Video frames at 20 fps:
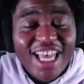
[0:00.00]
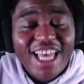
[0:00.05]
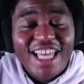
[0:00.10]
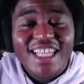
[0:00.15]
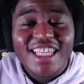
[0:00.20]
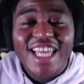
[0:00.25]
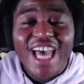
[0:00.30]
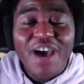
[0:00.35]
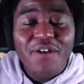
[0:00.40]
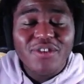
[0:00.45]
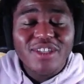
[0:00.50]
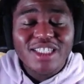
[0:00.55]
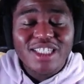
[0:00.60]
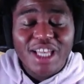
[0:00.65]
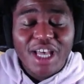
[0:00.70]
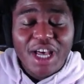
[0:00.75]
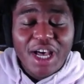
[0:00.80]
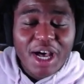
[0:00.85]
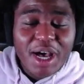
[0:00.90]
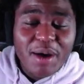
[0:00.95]
That was
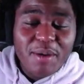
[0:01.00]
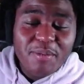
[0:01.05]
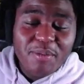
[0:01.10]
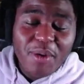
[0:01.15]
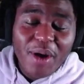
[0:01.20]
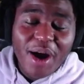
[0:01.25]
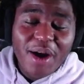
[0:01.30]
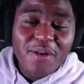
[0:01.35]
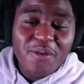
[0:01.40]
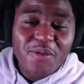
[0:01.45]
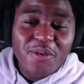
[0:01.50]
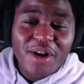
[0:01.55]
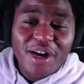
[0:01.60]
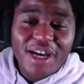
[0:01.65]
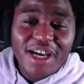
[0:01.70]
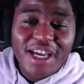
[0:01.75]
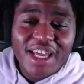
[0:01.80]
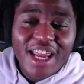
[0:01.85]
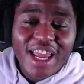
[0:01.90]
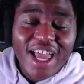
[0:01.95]
part
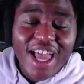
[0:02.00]
1.